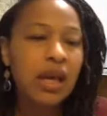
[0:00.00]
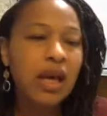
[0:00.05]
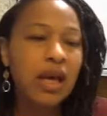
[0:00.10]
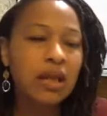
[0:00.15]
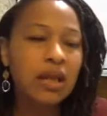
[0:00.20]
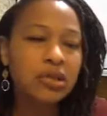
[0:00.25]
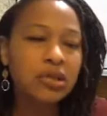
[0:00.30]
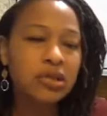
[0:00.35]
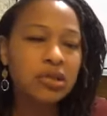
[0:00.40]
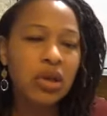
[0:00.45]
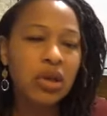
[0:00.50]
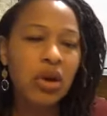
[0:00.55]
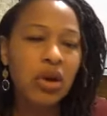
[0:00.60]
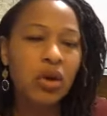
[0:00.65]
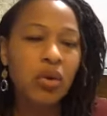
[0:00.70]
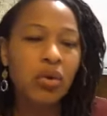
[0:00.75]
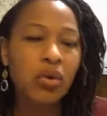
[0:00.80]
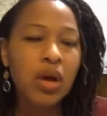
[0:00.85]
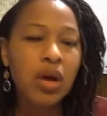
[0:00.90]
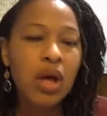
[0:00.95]
And
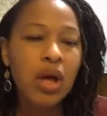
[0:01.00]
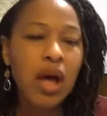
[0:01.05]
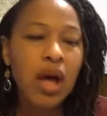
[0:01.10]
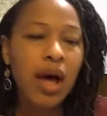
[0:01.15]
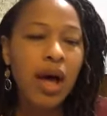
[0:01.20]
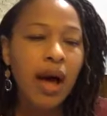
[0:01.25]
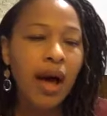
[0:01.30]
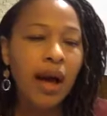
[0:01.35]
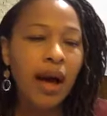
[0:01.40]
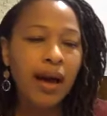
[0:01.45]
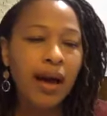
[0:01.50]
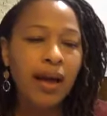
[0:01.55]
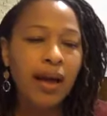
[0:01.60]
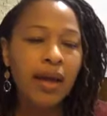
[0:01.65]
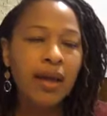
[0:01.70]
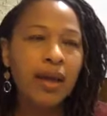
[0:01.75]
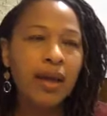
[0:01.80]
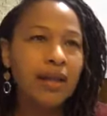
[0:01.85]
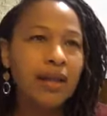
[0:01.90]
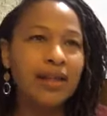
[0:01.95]
so
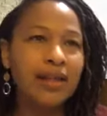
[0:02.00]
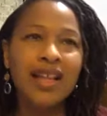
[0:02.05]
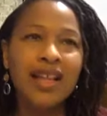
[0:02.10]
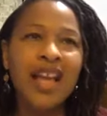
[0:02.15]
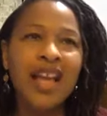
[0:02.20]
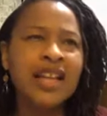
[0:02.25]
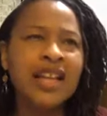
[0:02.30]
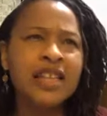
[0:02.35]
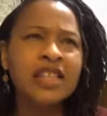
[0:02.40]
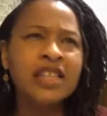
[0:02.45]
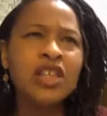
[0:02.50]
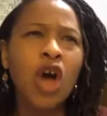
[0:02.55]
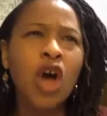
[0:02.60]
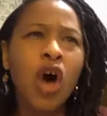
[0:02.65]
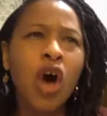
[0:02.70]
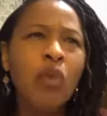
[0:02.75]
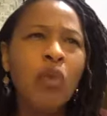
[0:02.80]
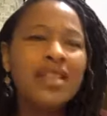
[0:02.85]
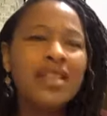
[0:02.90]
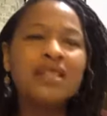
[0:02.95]
and it's
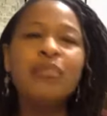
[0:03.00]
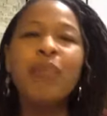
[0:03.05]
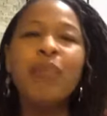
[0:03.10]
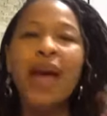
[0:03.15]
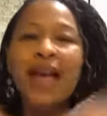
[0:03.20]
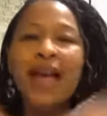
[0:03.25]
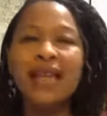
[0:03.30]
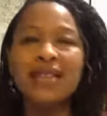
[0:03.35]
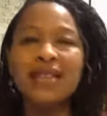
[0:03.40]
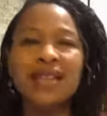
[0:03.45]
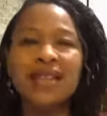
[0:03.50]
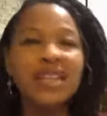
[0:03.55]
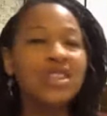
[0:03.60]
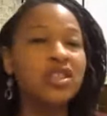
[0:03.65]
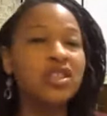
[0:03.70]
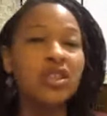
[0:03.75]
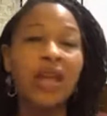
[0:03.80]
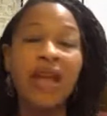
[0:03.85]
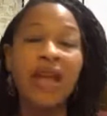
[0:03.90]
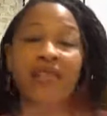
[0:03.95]
always based,
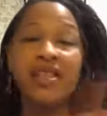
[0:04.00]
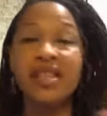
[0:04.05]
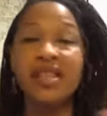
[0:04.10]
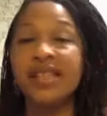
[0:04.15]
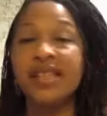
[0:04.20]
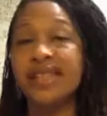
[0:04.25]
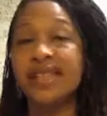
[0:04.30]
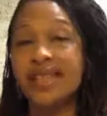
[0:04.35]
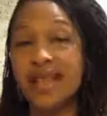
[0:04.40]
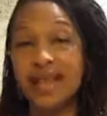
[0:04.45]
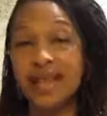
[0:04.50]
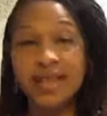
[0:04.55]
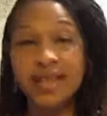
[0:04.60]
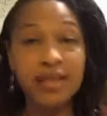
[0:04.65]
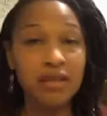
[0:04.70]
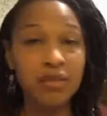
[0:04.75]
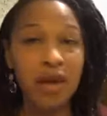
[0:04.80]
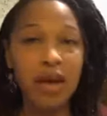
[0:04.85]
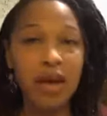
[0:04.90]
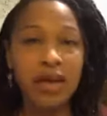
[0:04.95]
everything is
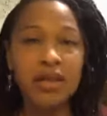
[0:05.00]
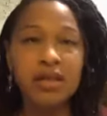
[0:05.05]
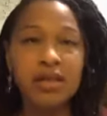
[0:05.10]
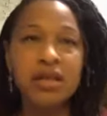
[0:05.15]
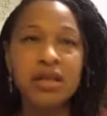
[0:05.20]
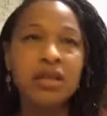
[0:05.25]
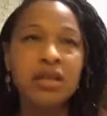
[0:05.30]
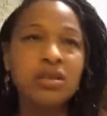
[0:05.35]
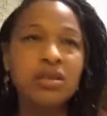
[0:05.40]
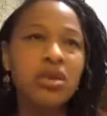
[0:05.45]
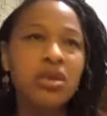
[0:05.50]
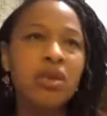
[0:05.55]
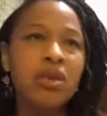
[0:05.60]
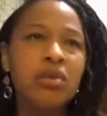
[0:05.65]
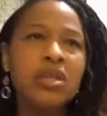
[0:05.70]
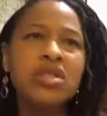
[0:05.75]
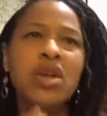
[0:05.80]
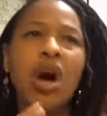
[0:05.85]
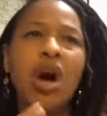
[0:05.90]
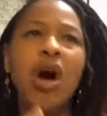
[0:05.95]
customized. And so
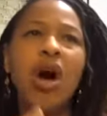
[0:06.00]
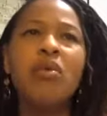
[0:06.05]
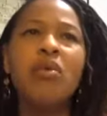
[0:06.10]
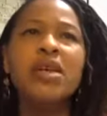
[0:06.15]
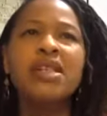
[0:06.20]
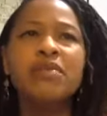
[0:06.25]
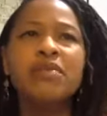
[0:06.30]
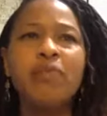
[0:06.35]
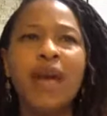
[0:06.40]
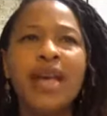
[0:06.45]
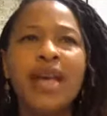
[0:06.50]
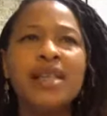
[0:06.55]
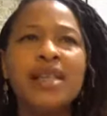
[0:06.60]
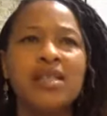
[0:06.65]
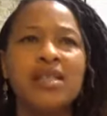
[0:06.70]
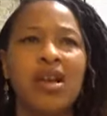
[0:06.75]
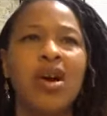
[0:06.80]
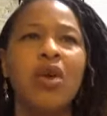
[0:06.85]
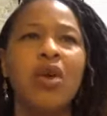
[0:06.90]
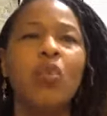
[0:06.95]
it's always
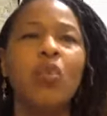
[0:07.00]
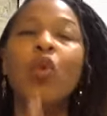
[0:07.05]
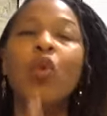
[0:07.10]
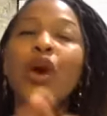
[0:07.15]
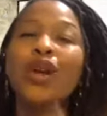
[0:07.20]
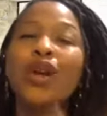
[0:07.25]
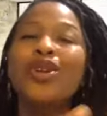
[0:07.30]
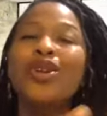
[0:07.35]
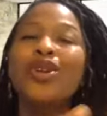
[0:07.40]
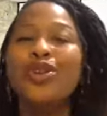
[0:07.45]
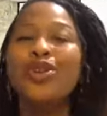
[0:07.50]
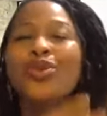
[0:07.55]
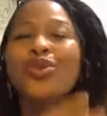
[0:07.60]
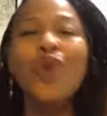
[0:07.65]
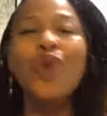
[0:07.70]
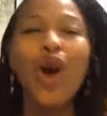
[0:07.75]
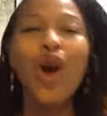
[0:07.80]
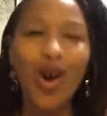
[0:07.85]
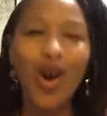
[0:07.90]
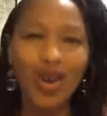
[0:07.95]
based on what are
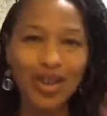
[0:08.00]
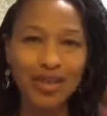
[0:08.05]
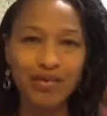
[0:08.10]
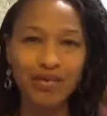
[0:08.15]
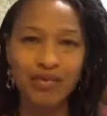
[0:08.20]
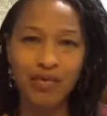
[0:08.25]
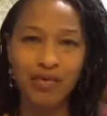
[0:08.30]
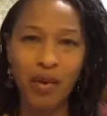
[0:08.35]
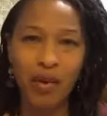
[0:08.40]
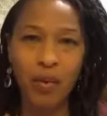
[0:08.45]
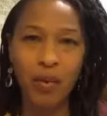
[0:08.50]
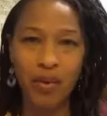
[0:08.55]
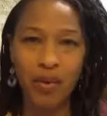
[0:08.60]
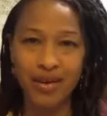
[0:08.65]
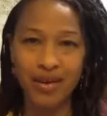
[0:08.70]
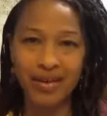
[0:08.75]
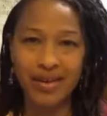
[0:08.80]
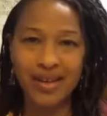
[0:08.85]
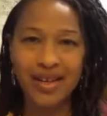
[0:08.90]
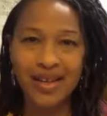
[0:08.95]
you calling
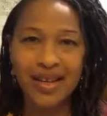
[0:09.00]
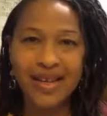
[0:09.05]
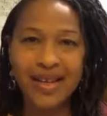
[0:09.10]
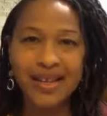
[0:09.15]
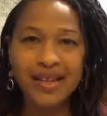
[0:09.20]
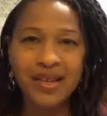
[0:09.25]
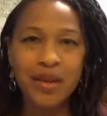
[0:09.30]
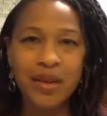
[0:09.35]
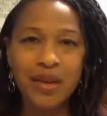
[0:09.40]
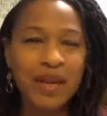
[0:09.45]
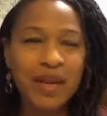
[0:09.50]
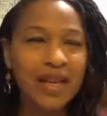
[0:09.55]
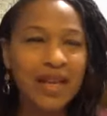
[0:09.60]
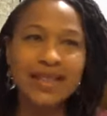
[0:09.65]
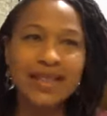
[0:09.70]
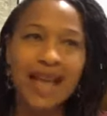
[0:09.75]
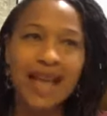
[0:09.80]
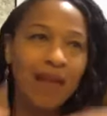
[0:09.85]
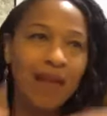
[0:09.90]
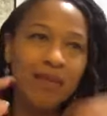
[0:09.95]
forward, you know,
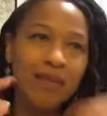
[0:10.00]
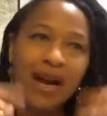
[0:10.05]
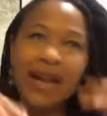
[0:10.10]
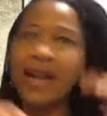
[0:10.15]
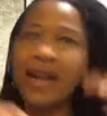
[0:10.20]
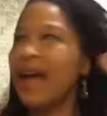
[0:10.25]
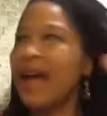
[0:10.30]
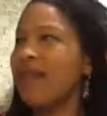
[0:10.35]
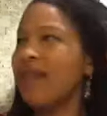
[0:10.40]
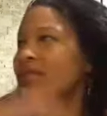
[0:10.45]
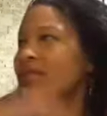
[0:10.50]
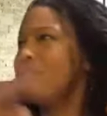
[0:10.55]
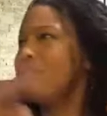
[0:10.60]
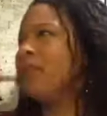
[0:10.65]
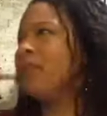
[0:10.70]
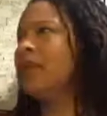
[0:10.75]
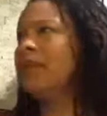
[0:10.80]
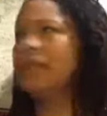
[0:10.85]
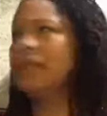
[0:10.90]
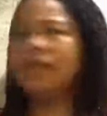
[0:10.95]
because I might have a
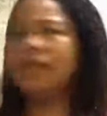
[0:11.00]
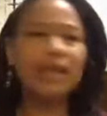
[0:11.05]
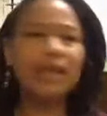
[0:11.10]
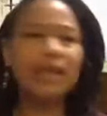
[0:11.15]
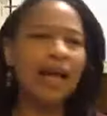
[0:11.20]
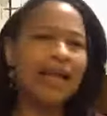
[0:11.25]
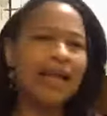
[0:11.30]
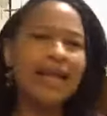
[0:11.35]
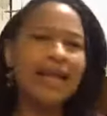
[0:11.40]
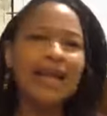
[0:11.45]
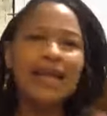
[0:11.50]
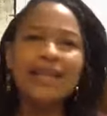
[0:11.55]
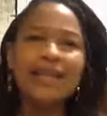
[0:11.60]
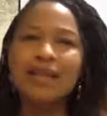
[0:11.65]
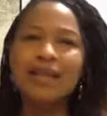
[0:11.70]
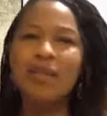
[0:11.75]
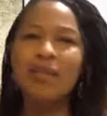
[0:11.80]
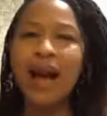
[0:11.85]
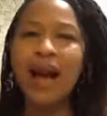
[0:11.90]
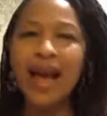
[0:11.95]
million ideas
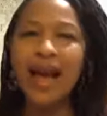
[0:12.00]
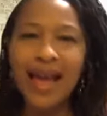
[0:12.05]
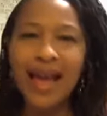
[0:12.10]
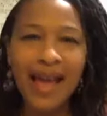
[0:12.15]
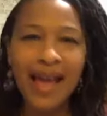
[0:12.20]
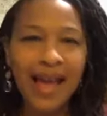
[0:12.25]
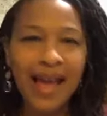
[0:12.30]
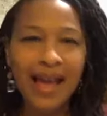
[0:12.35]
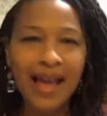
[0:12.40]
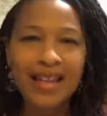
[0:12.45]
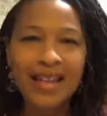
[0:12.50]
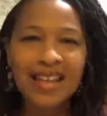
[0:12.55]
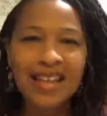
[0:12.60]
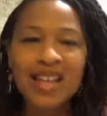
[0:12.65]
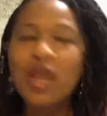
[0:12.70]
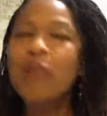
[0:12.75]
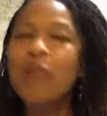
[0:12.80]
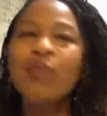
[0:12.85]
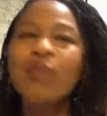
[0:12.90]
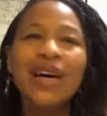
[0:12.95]
in my head,
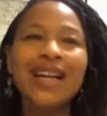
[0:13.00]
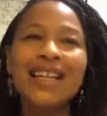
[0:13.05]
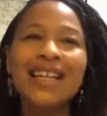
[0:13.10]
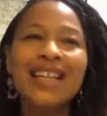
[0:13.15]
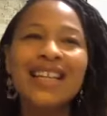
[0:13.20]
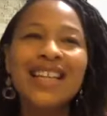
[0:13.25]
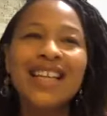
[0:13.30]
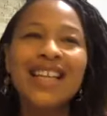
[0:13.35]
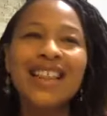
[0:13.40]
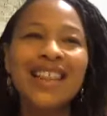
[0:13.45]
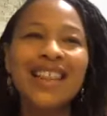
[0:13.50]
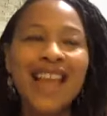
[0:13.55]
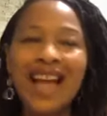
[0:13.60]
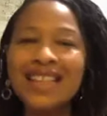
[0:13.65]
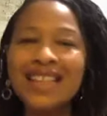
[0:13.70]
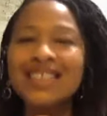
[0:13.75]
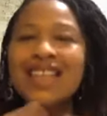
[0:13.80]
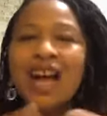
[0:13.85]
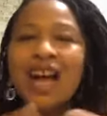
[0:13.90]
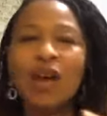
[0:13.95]
but
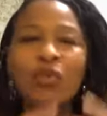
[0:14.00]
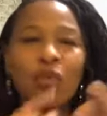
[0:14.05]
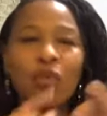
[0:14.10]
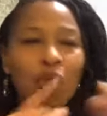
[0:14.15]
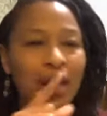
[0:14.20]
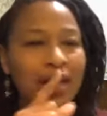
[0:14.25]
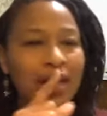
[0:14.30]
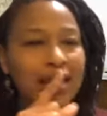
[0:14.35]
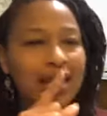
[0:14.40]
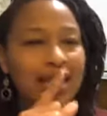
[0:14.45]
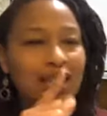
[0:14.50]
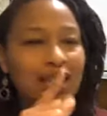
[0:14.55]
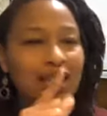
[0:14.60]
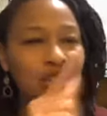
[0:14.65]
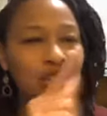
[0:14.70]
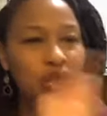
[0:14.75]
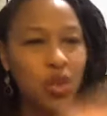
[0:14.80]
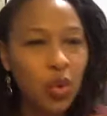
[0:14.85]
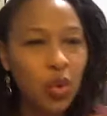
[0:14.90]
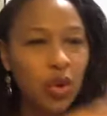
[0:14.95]
that's not what
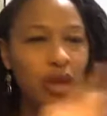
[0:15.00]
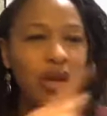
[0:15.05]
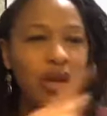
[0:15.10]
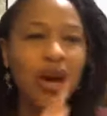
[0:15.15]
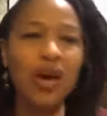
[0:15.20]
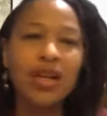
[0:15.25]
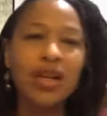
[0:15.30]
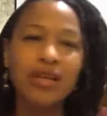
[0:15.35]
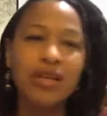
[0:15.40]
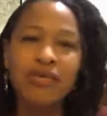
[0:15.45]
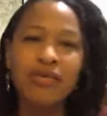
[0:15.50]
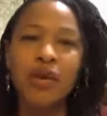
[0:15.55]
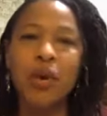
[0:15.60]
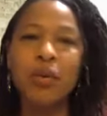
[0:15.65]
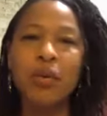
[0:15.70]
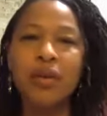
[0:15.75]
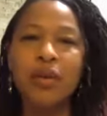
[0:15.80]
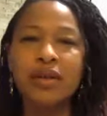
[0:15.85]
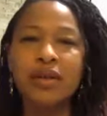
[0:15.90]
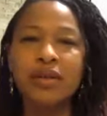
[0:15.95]
you're calling
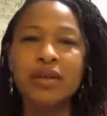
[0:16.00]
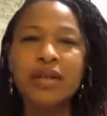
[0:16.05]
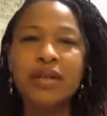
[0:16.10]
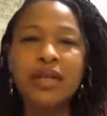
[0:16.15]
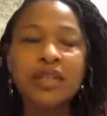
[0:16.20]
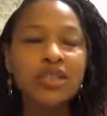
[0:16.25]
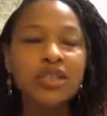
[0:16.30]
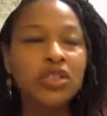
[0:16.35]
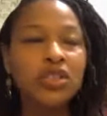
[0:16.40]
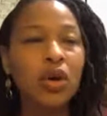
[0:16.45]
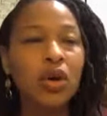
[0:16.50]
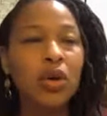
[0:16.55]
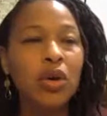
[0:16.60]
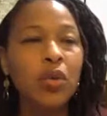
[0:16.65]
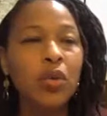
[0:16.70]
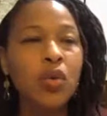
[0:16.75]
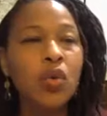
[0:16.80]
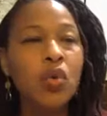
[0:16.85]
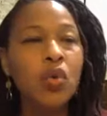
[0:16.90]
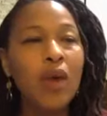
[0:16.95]
forward.
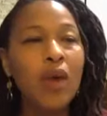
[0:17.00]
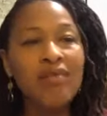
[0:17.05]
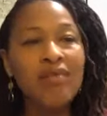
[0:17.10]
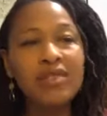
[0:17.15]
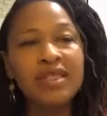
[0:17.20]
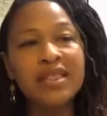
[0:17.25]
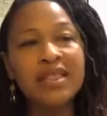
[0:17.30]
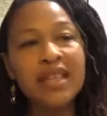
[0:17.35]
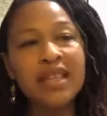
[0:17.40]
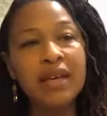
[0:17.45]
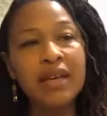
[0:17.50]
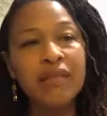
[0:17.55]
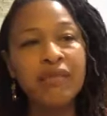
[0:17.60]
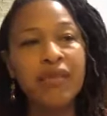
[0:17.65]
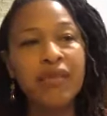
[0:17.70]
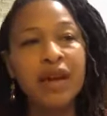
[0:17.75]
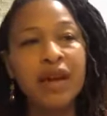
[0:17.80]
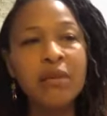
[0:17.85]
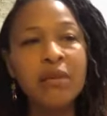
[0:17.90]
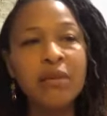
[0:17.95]
So whoever's sitting in
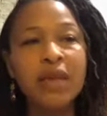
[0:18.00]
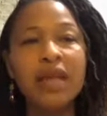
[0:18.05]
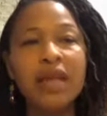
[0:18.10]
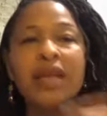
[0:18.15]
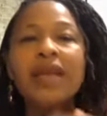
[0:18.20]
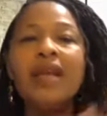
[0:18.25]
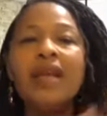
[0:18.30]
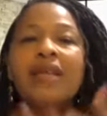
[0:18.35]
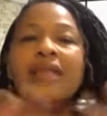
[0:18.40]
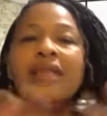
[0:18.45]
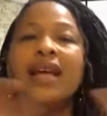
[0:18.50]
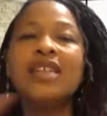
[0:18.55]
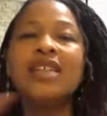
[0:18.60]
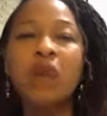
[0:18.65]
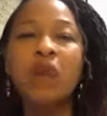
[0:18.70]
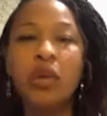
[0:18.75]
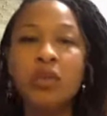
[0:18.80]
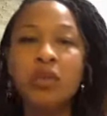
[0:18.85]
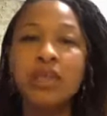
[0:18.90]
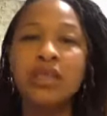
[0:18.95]
front of me, that's
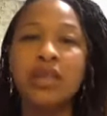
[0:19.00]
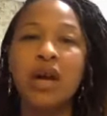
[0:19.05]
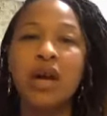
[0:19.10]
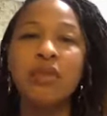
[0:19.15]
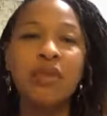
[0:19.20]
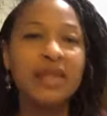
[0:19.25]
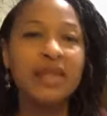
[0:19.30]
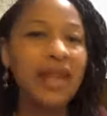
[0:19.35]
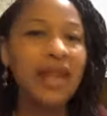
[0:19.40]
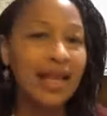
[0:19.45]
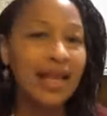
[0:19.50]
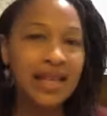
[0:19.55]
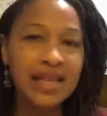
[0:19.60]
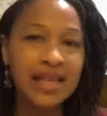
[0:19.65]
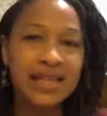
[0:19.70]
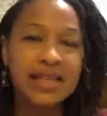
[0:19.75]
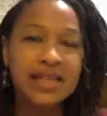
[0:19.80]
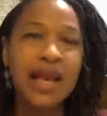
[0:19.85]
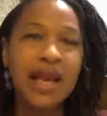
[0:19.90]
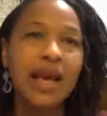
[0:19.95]
where we start with that
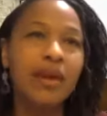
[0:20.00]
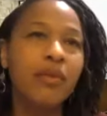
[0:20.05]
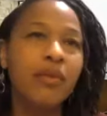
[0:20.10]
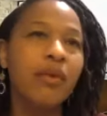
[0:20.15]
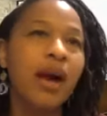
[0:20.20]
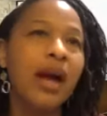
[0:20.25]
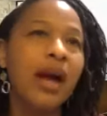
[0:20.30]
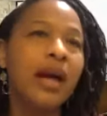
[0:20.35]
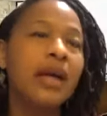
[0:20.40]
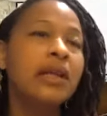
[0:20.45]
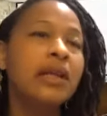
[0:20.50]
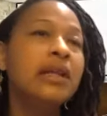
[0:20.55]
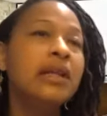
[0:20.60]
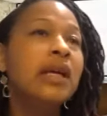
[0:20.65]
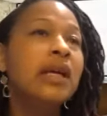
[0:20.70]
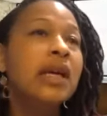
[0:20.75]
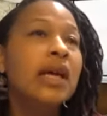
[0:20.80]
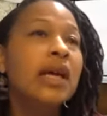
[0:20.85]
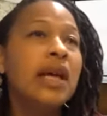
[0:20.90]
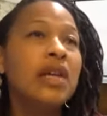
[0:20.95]
intake, right?
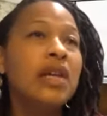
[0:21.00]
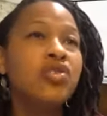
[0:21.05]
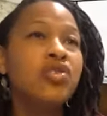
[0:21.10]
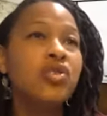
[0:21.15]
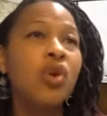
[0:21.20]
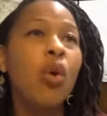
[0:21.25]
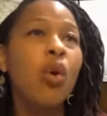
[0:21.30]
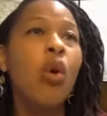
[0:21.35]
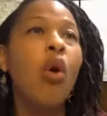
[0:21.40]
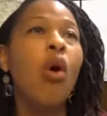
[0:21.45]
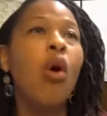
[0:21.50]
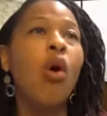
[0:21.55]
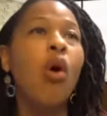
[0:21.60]
And so